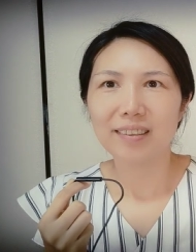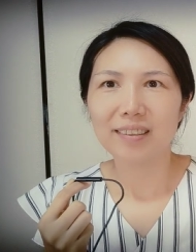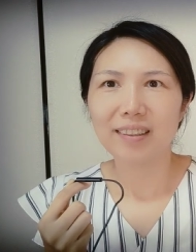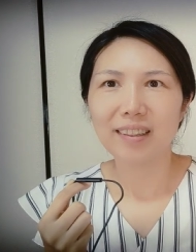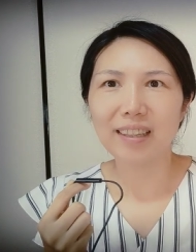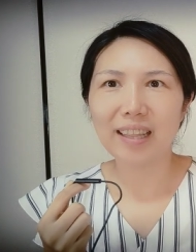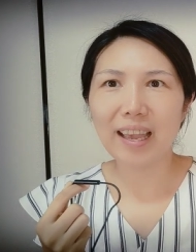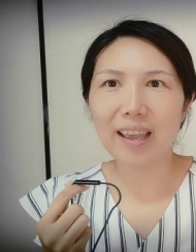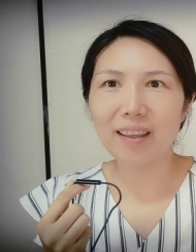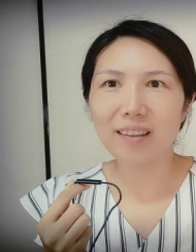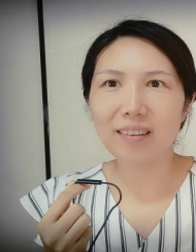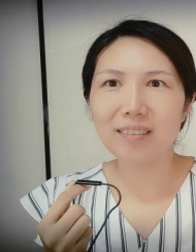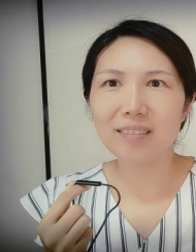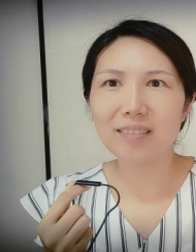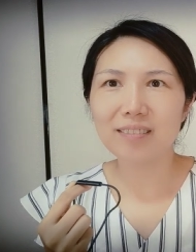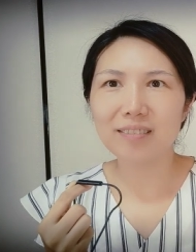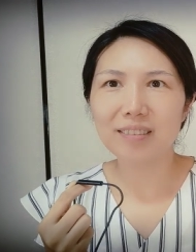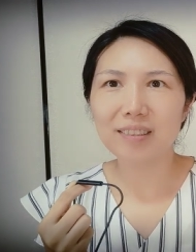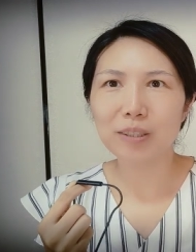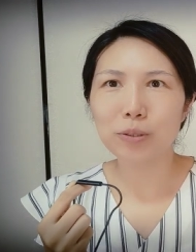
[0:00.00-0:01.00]
then
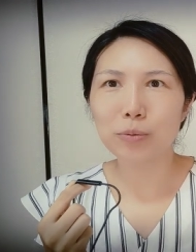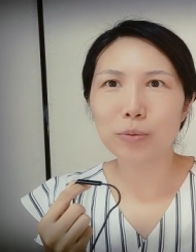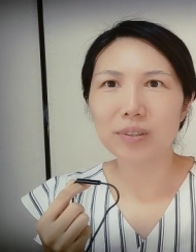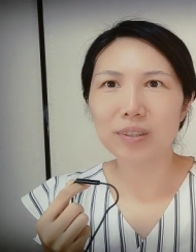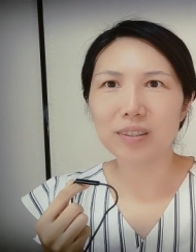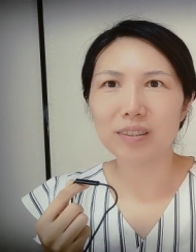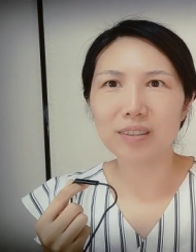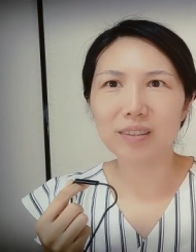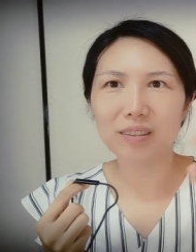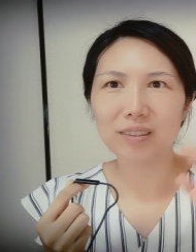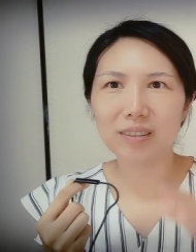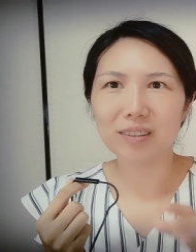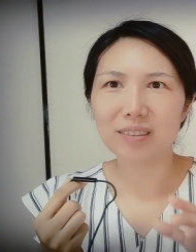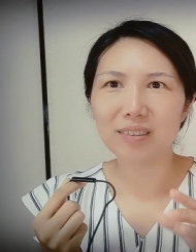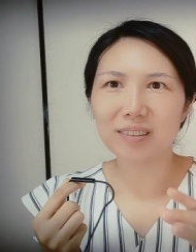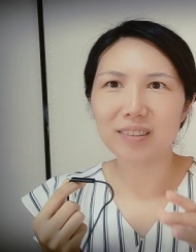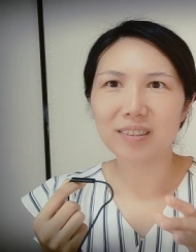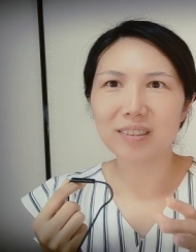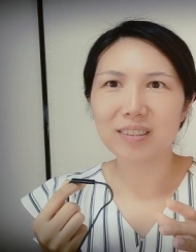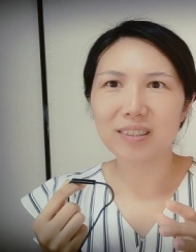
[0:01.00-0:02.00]
you just
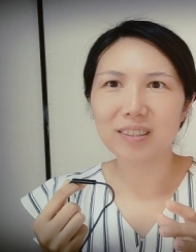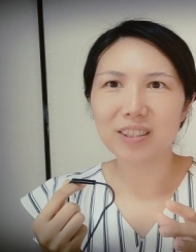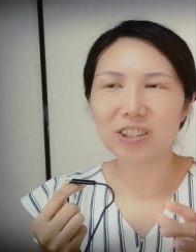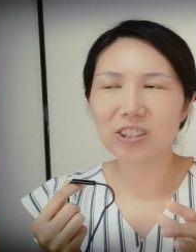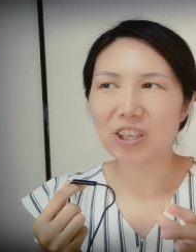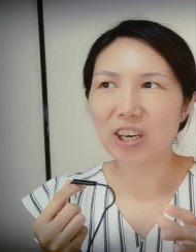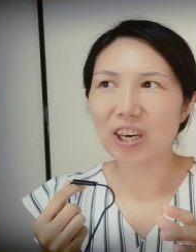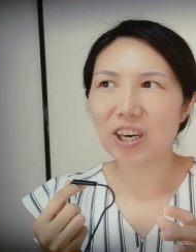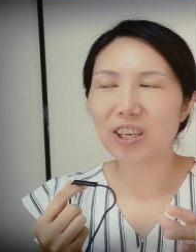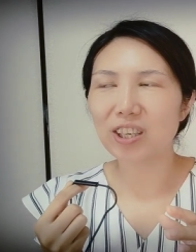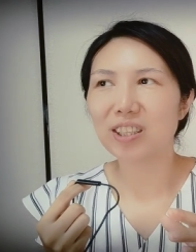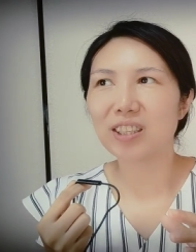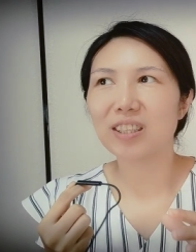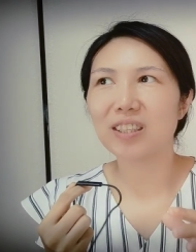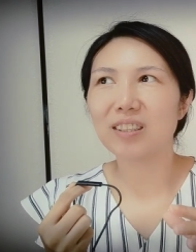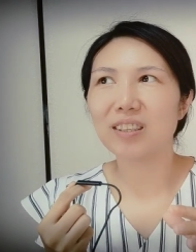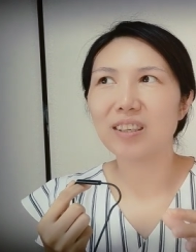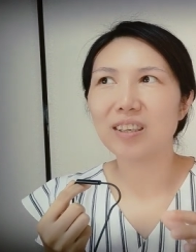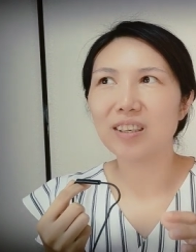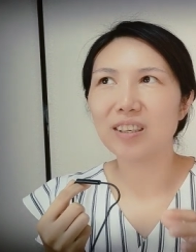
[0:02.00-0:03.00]
start
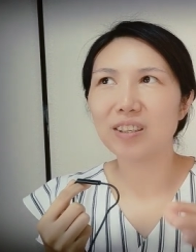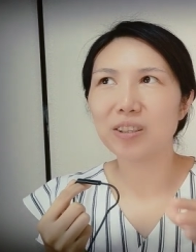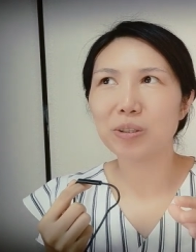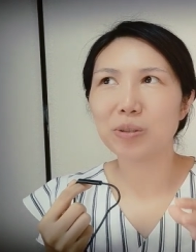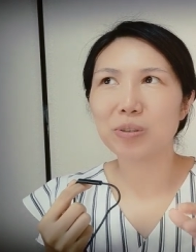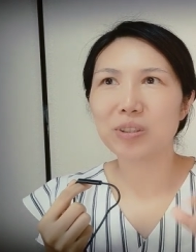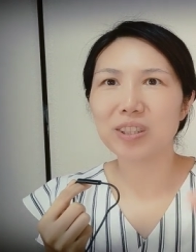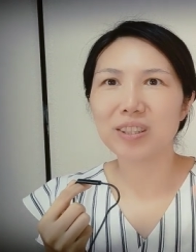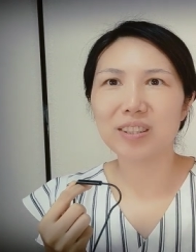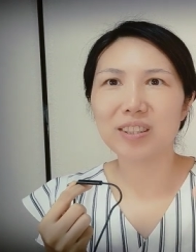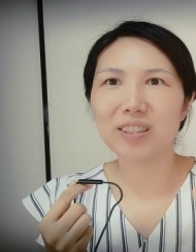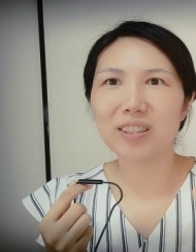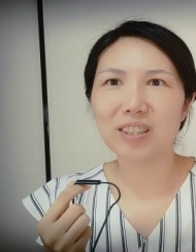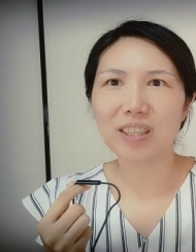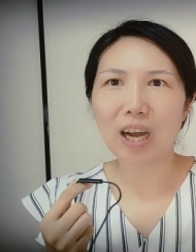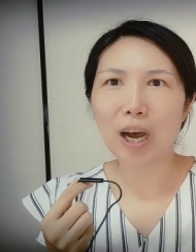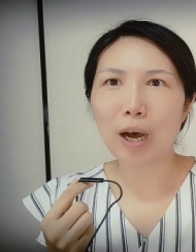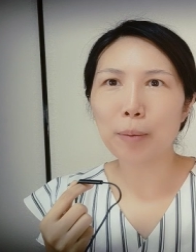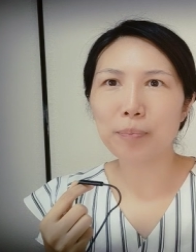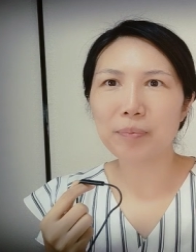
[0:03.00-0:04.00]
uh, you just
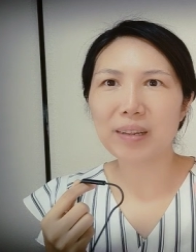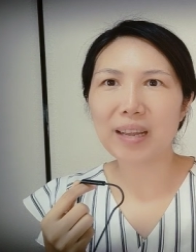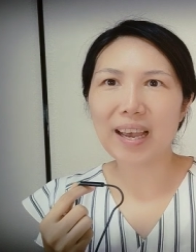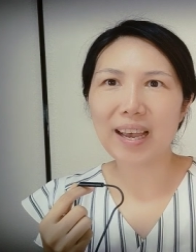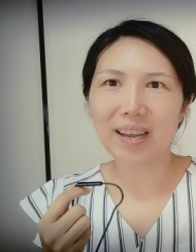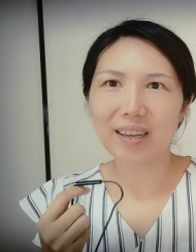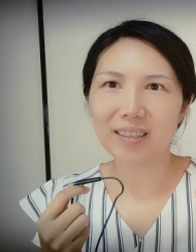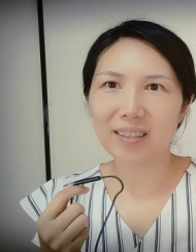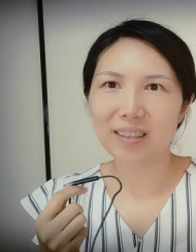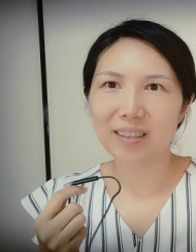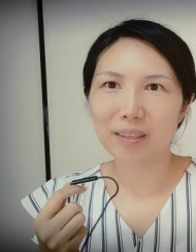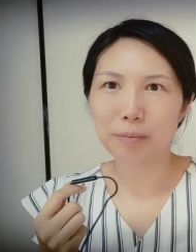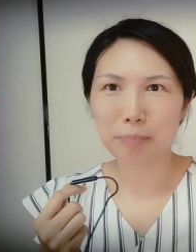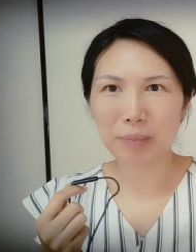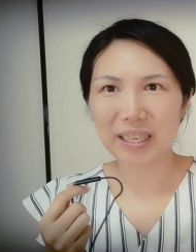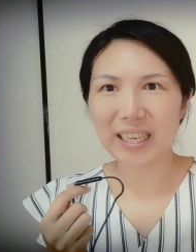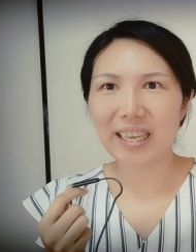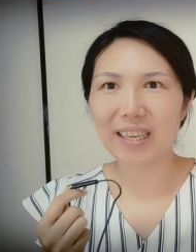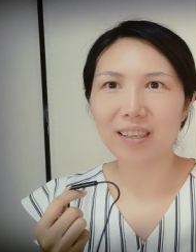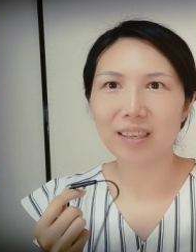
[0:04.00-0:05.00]
stop at the
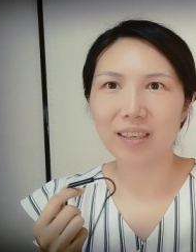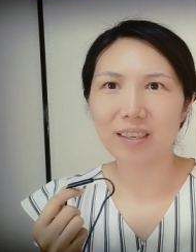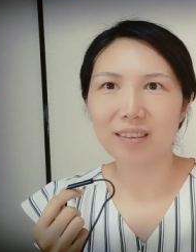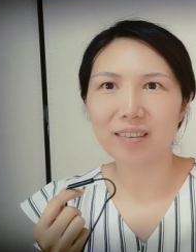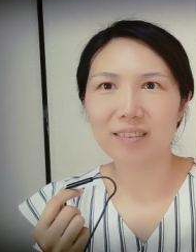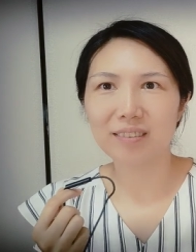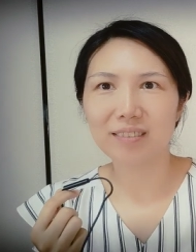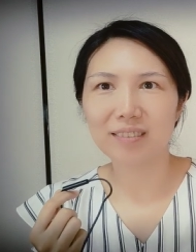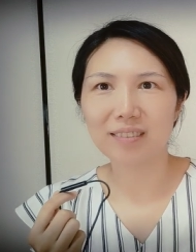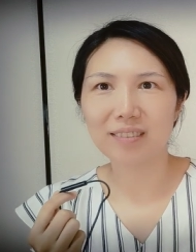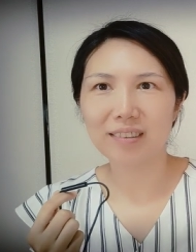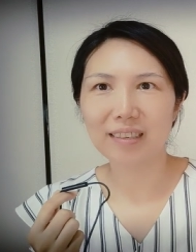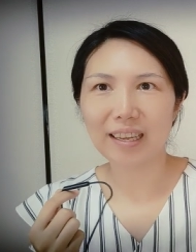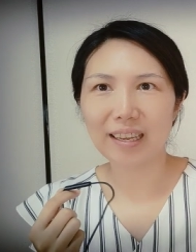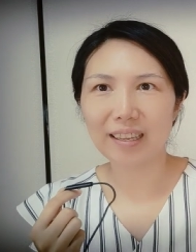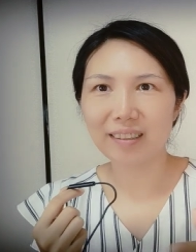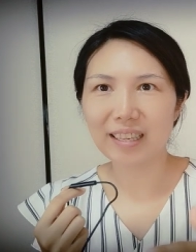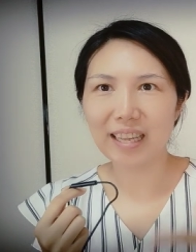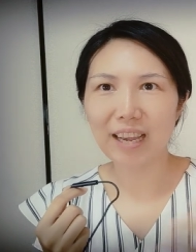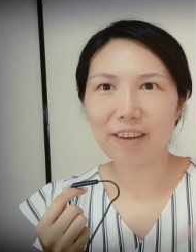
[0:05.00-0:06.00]
beginning
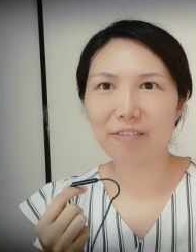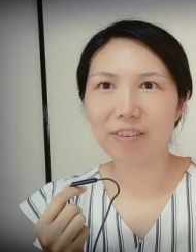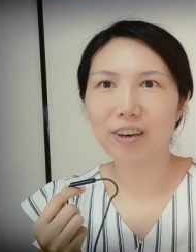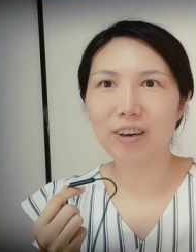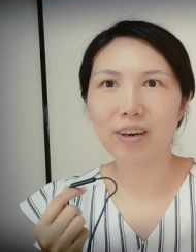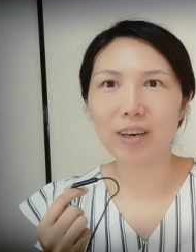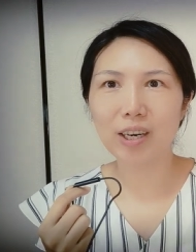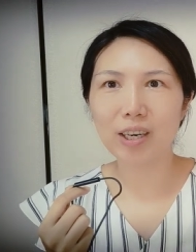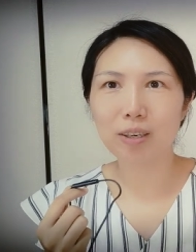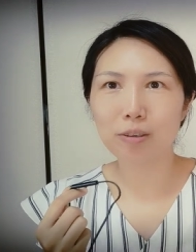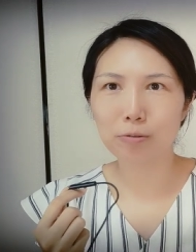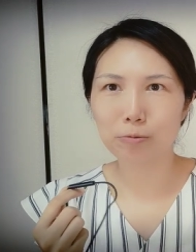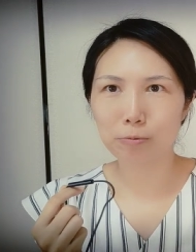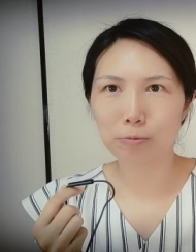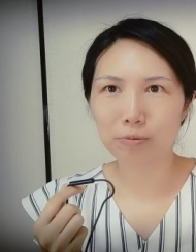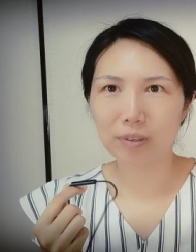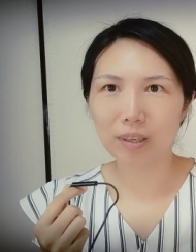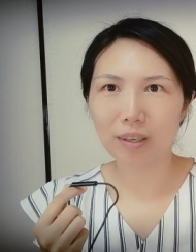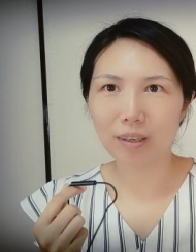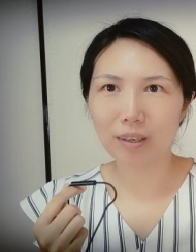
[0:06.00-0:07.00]
and never
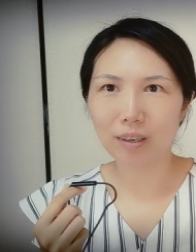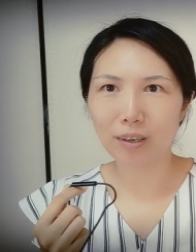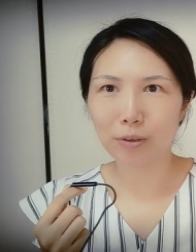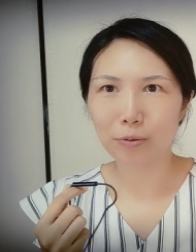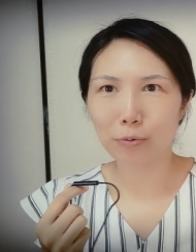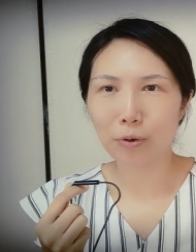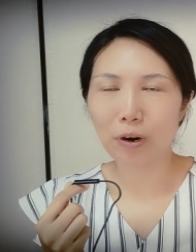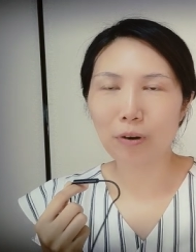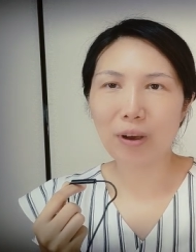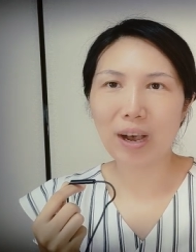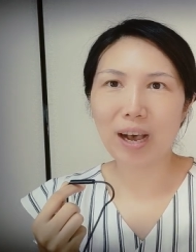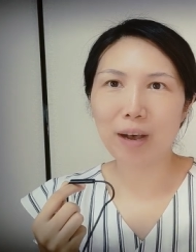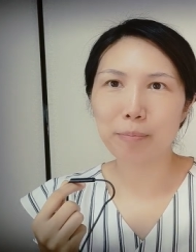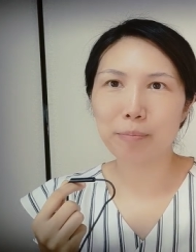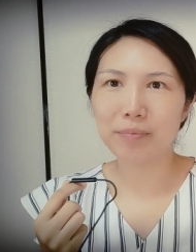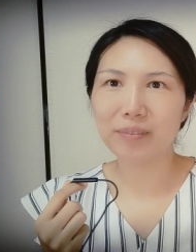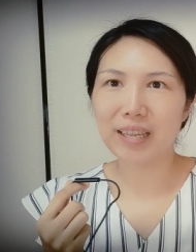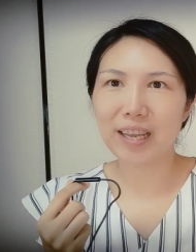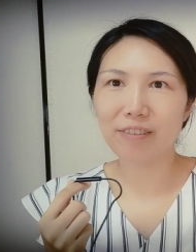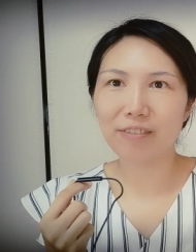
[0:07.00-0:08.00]
uh, grow up
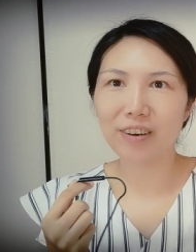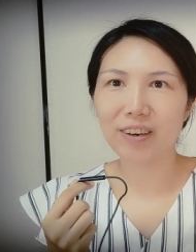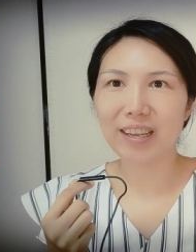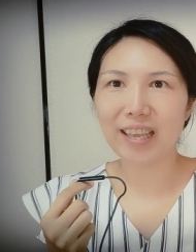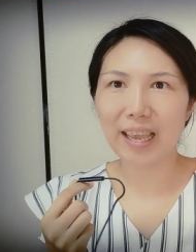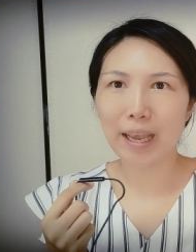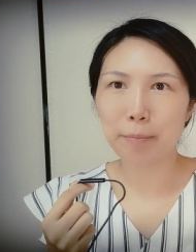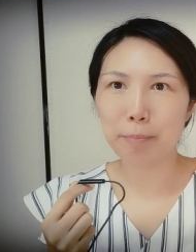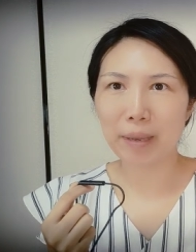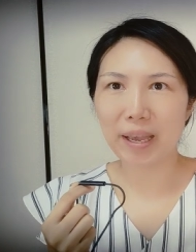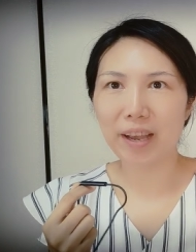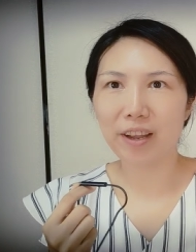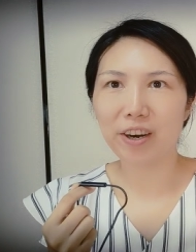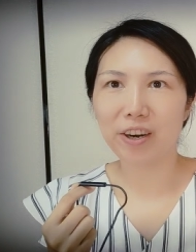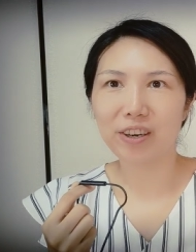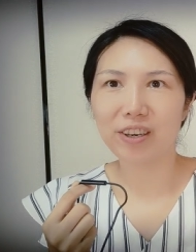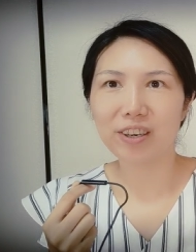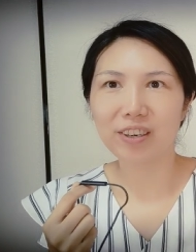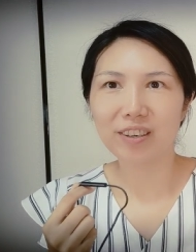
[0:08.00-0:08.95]
never get better